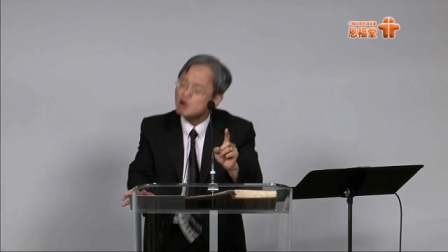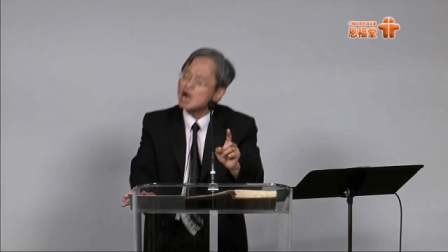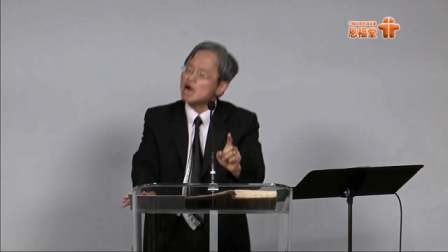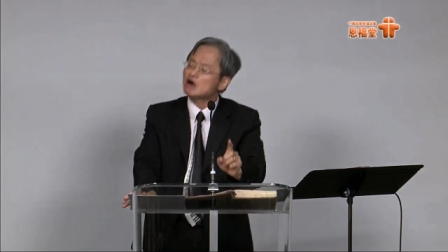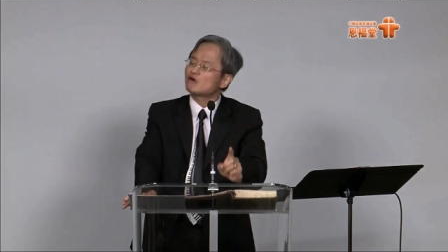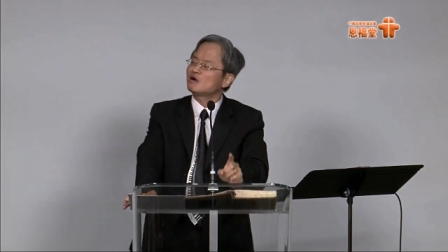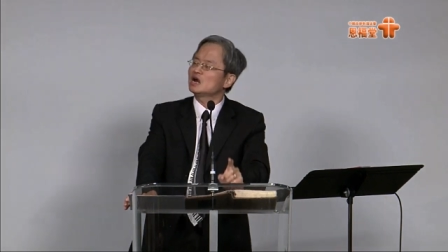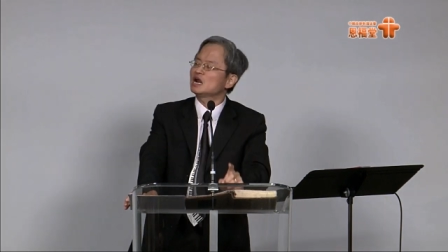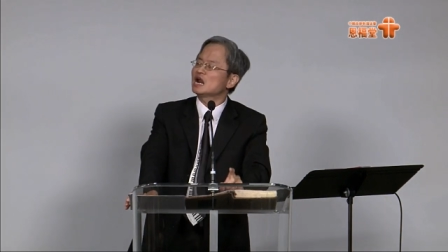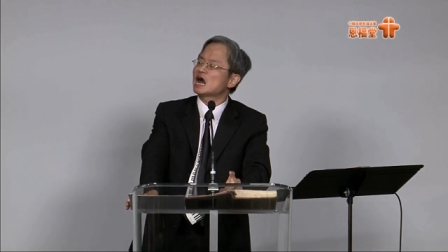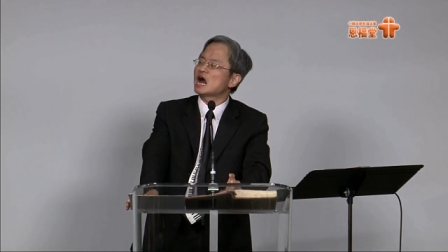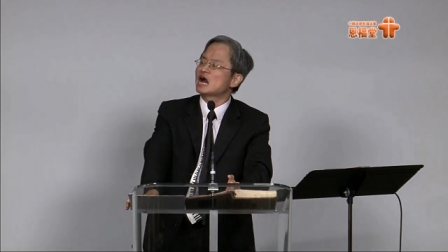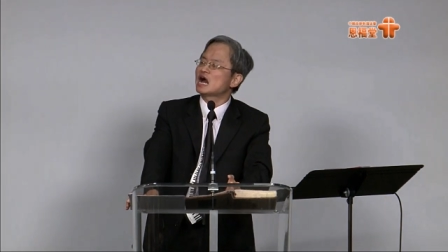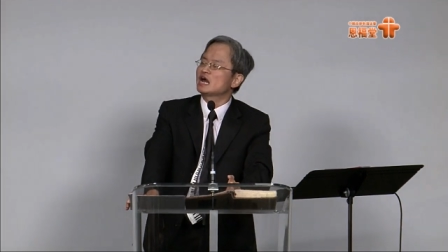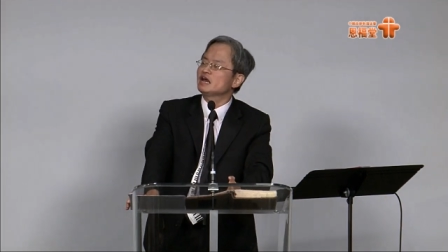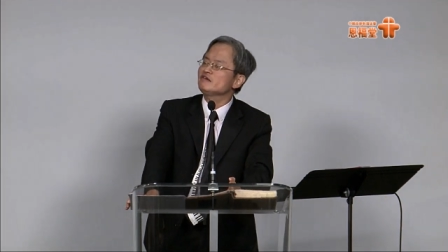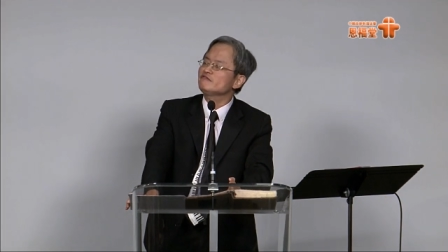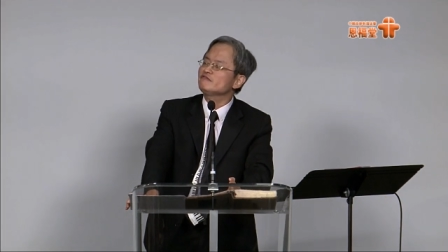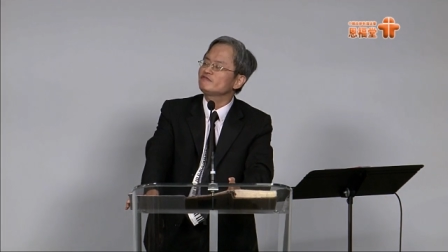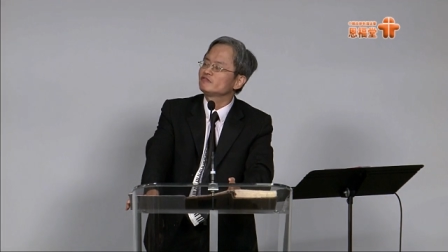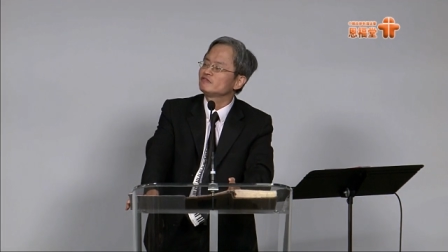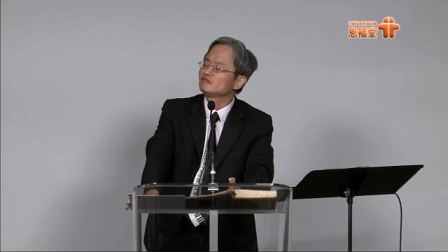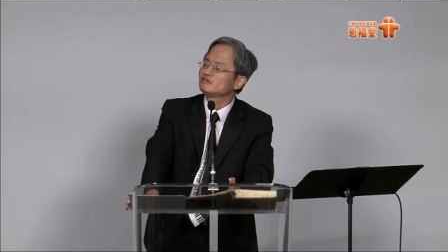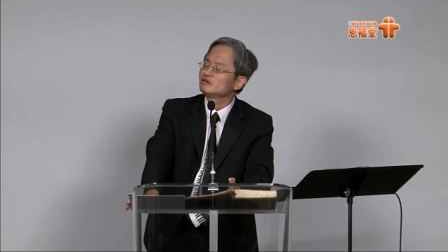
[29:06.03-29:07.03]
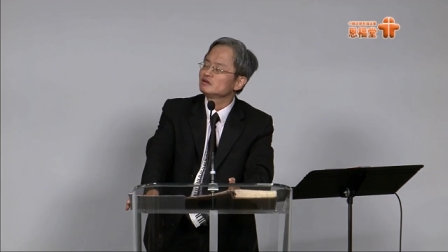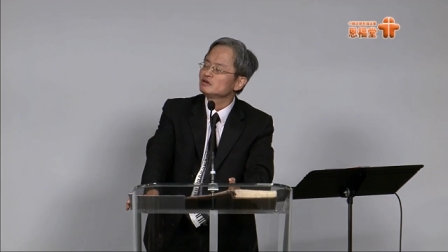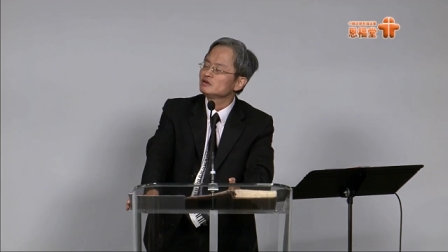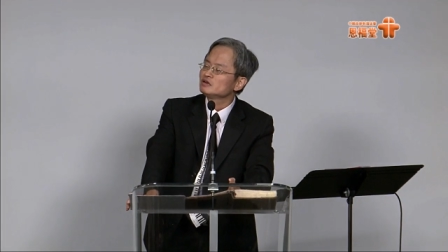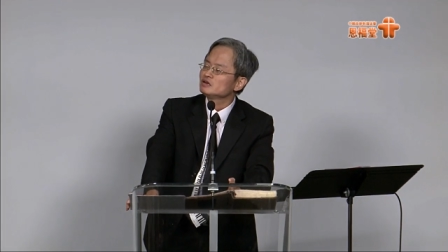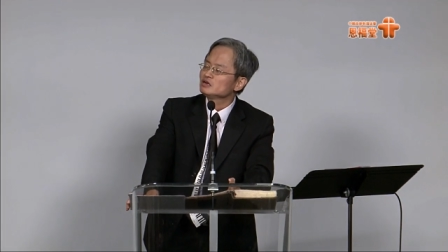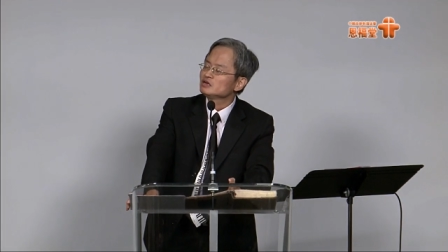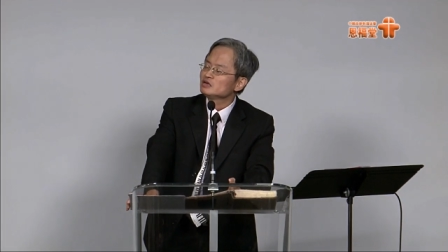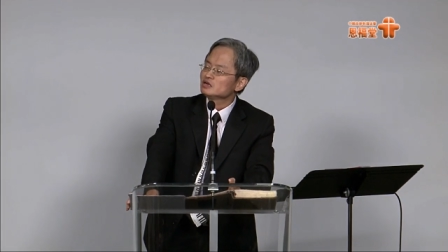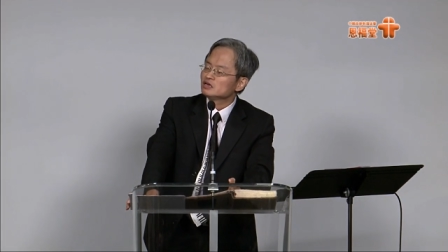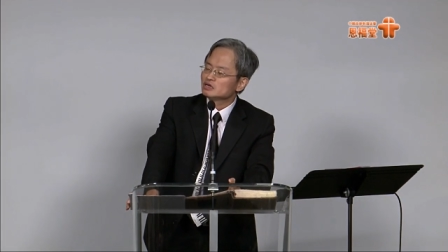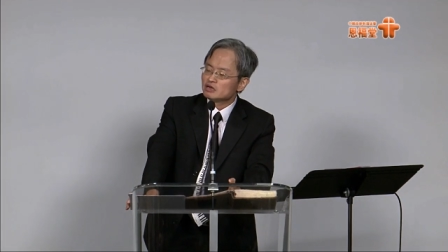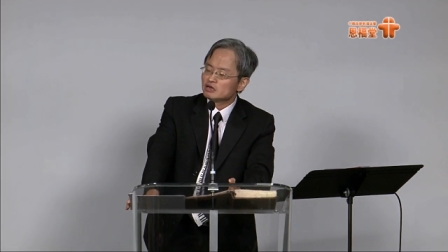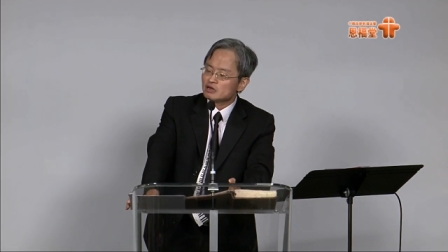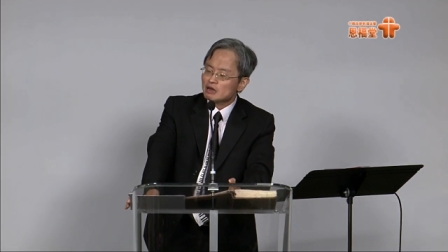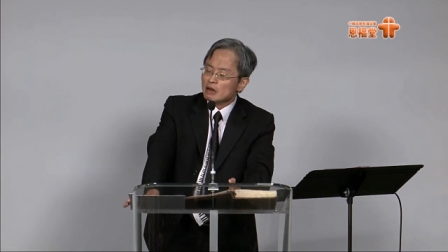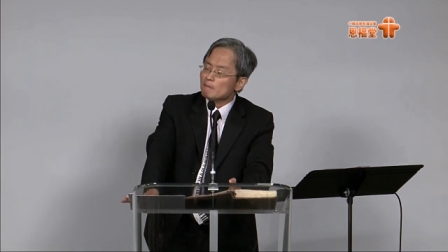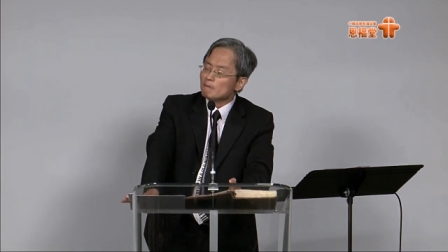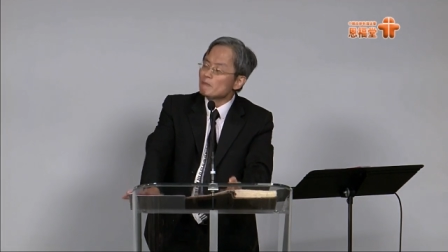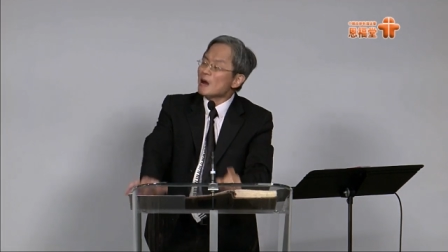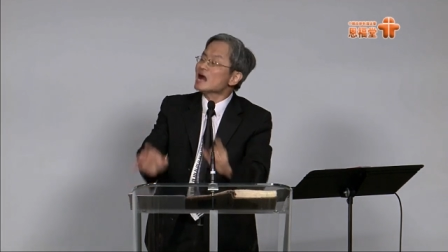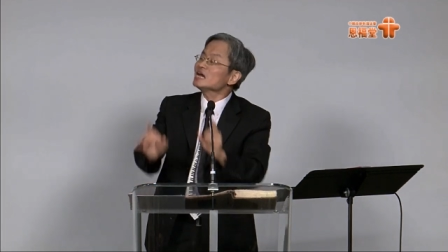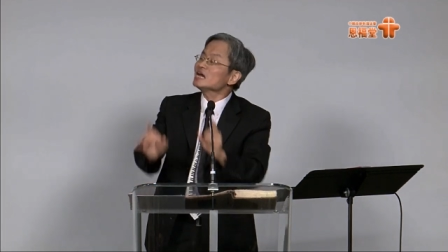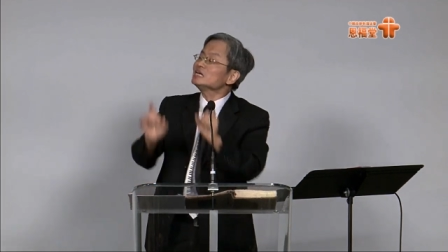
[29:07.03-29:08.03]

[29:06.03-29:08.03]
our life by